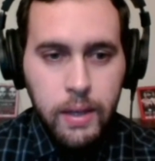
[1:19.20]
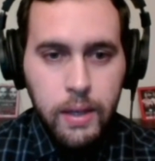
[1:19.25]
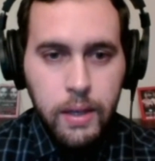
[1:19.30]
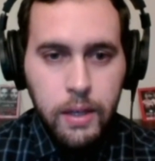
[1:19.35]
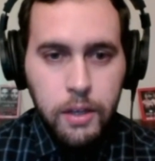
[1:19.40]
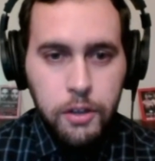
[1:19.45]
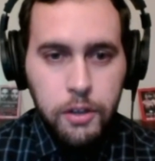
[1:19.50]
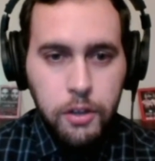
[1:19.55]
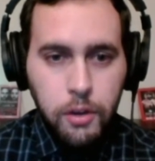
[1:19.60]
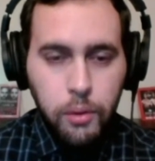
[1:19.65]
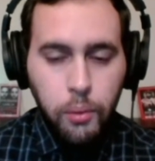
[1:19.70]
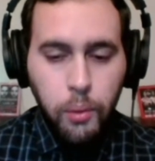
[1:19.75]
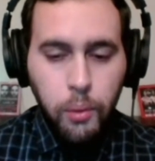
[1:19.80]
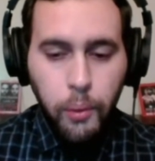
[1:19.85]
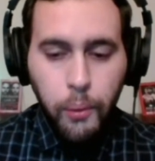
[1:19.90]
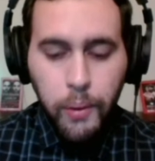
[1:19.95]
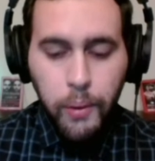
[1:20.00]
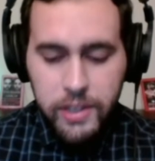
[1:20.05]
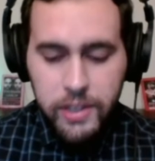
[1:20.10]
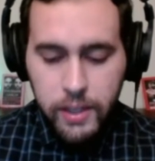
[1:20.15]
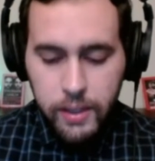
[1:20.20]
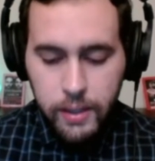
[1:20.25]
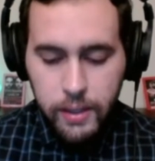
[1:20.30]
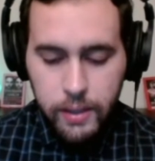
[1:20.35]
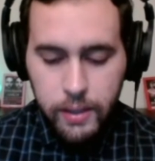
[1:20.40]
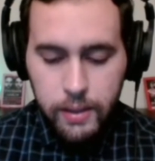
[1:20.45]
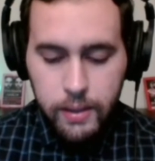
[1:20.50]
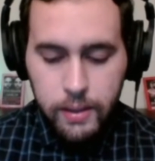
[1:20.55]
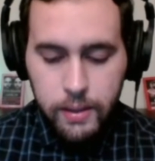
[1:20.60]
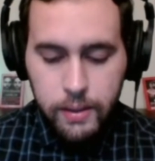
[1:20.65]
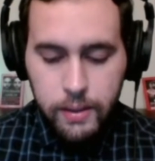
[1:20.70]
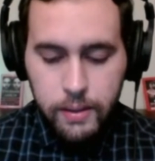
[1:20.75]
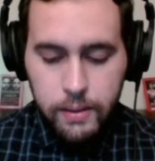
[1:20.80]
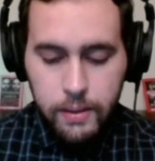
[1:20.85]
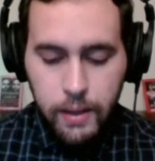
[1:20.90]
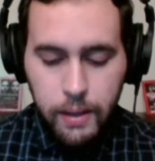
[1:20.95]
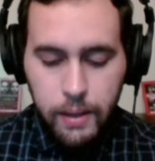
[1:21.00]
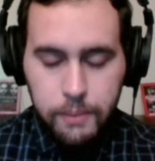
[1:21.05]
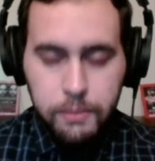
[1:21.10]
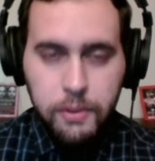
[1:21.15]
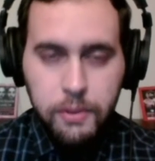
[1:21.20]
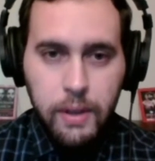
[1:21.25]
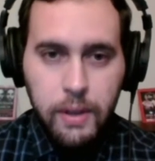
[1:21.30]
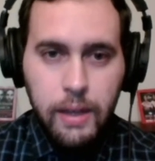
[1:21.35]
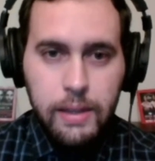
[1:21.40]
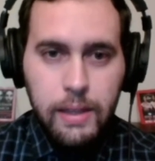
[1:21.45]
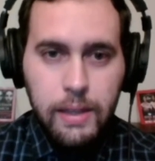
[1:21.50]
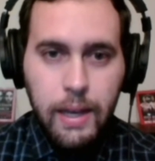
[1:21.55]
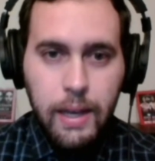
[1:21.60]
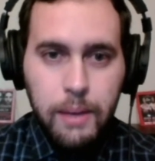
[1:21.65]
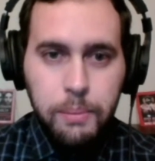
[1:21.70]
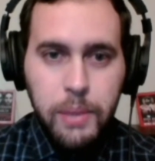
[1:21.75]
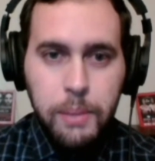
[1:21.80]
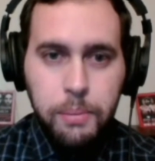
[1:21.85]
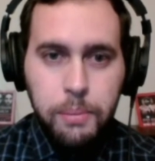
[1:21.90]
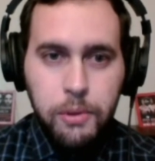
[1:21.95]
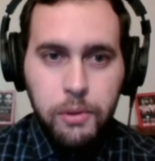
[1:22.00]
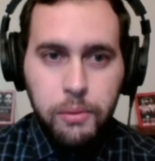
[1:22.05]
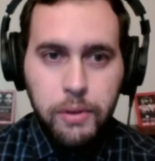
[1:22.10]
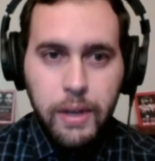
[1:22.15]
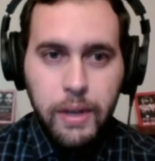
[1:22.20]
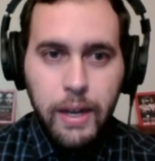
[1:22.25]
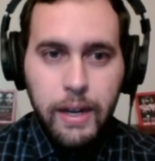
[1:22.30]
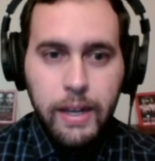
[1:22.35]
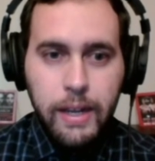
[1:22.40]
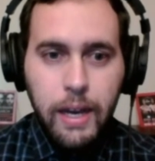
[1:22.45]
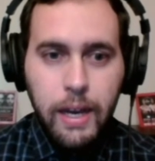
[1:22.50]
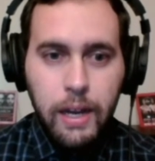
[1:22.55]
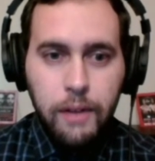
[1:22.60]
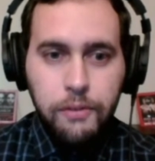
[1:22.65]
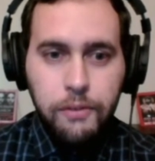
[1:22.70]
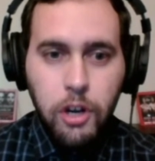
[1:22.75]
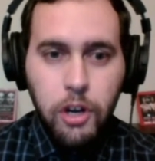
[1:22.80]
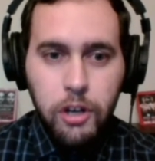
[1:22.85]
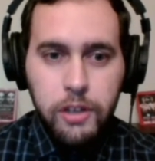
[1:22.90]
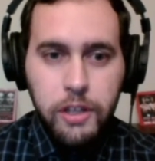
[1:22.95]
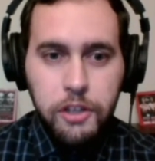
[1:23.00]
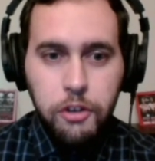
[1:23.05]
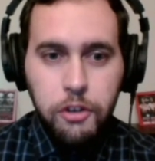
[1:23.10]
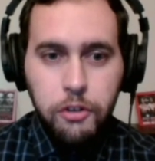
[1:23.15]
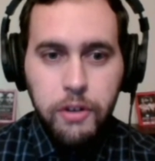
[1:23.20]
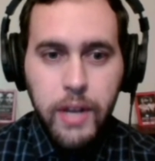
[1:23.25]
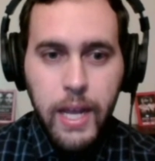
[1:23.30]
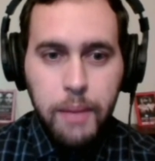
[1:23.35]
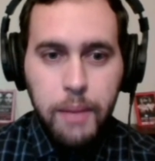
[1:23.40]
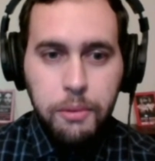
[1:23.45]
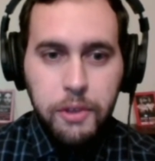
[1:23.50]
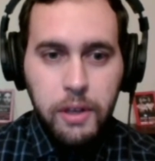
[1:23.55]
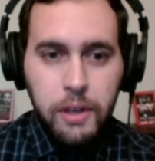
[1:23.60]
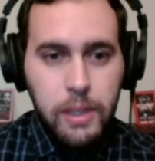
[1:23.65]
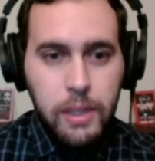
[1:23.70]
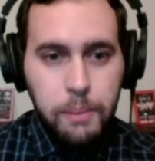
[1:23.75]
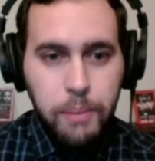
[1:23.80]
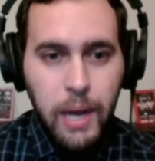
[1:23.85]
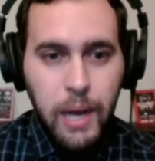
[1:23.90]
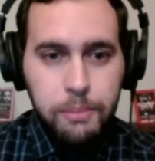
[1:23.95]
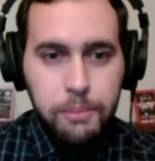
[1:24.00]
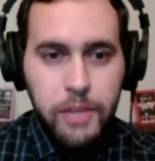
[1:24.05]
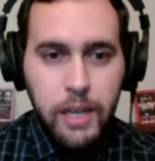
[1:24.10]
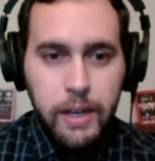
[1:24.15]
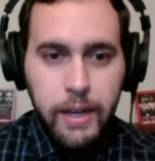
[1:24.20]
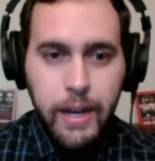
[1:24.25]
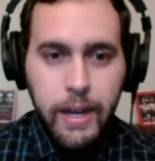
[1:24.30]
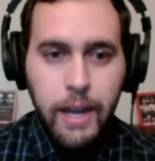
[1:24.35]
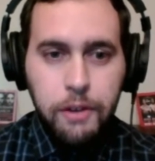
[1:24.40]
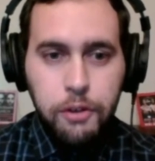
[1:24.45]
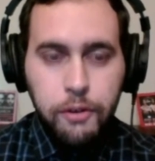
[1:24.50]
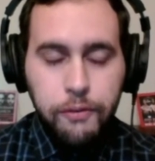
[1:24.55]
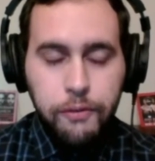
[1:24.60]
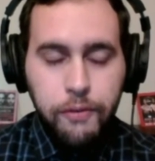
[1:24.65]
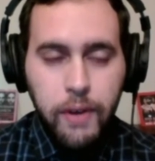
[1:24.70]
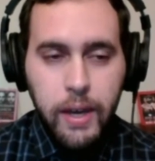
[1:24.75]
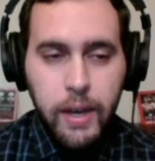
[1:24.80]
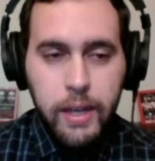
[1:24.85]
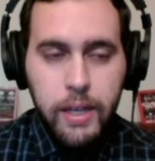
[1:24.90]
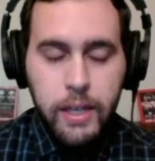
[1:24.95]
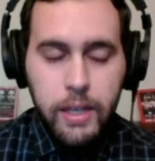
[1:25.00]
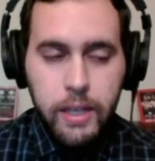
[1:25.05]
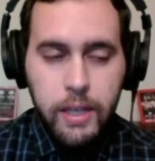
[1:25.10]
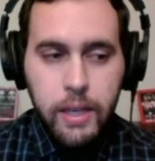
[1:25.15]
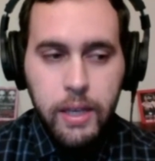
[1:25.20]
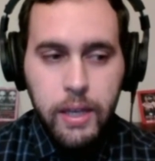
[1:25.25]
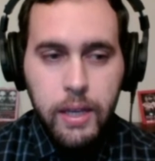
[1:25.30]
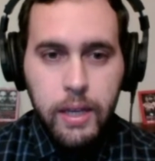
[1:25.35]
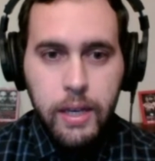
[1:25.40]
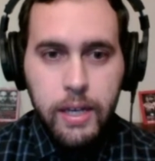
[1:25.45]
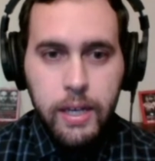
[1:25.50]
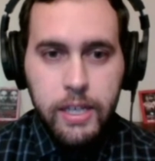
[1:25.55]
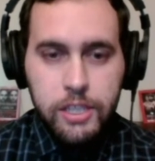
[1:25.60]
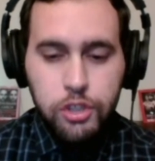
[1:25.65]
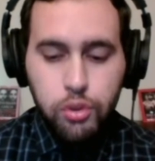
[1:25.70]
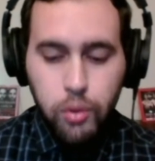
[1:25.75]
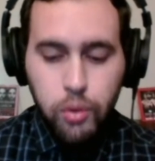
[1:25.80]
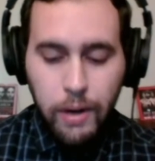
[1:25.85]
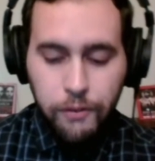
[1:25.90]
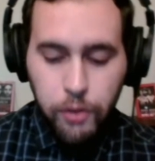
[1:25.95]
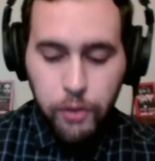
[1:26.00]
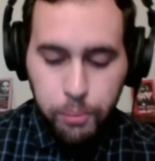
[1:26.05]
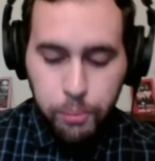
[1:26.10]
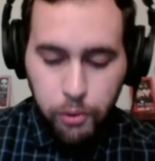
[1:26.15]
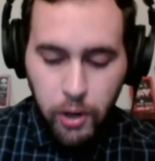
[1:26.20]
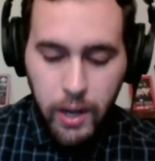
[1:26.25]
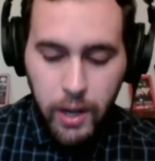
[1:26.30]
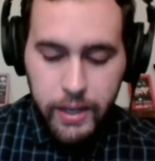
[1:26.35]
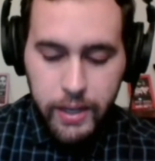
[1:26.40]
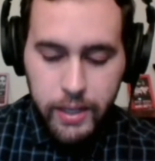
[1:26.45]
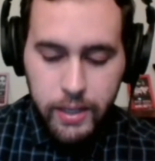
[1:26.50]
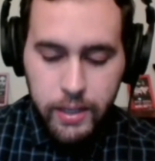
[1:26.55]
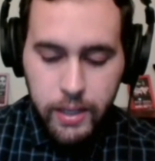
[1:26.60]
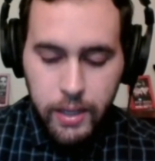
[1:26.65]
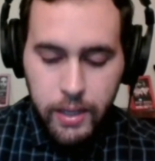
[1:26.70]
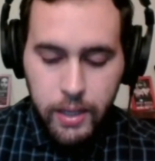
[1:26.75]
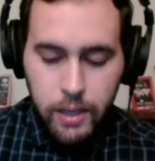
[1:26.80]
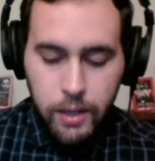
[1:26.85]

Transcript: One thing, obviously, a lot of people were kind of caught off guard that your name suddenly popped out, and now you're fighting Trevor Bryan.